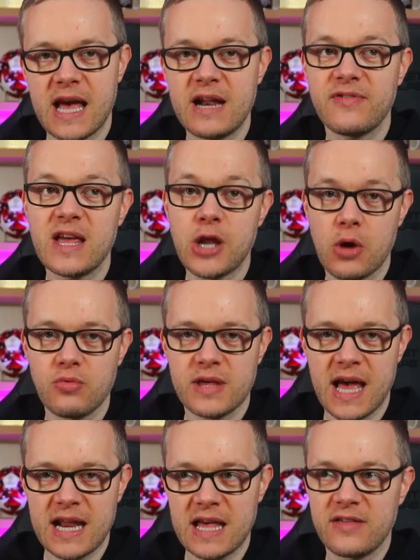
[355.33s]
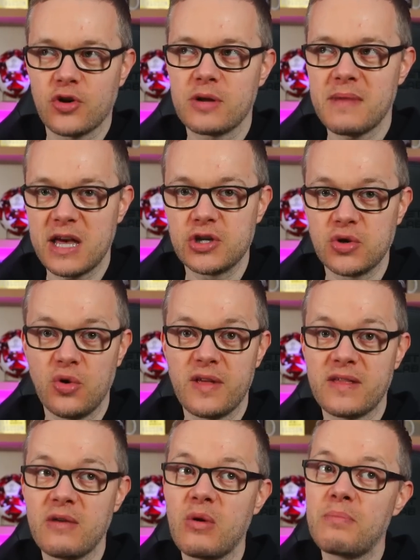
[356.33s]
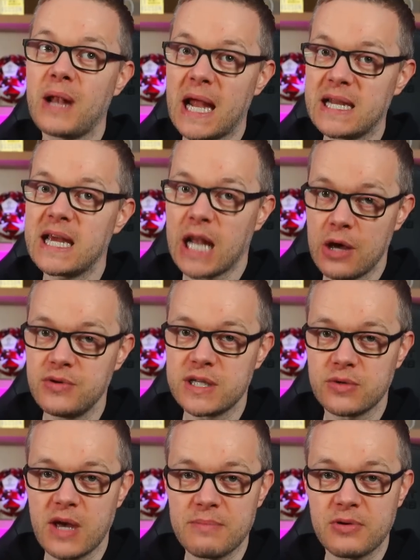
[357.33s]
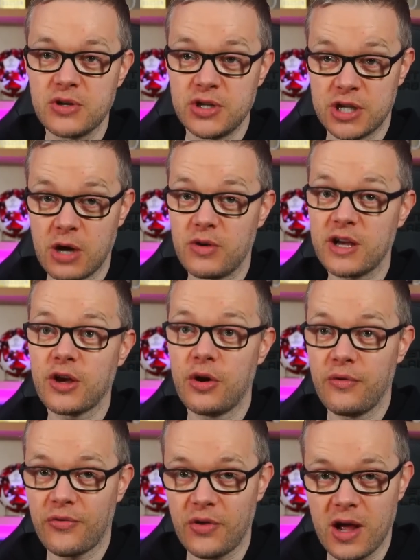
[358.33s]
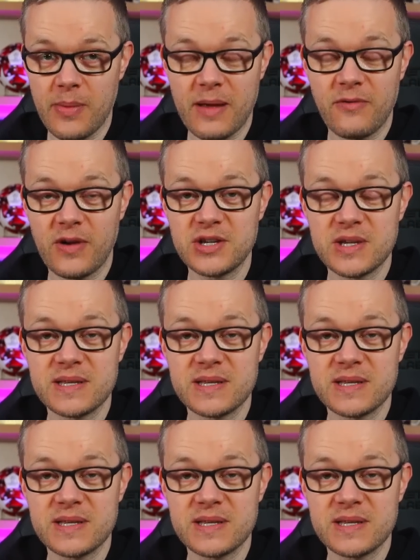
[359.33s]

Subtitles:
And if they don't get it, they've got to make sure that they were bloody close to it because you don't want to go for it and then finish